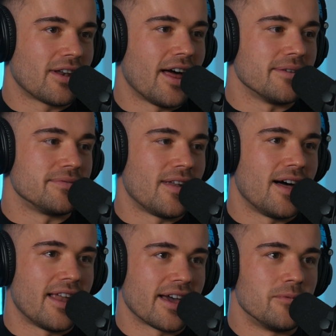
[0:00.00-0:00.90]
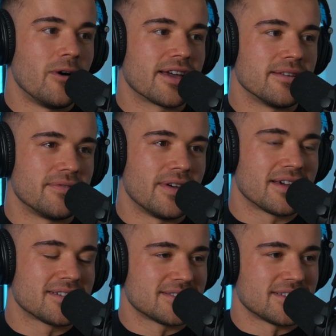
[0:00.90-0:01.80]
like and fly like and what I can
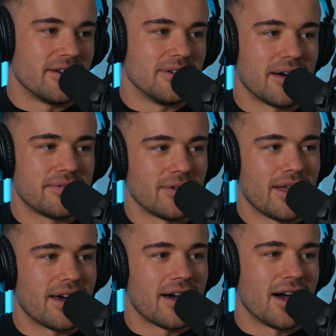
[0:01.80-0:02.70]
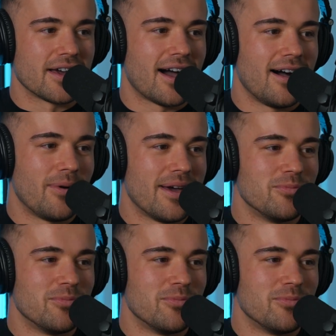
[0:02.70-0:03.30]
fix. Yeah. So I feel like a cutaway.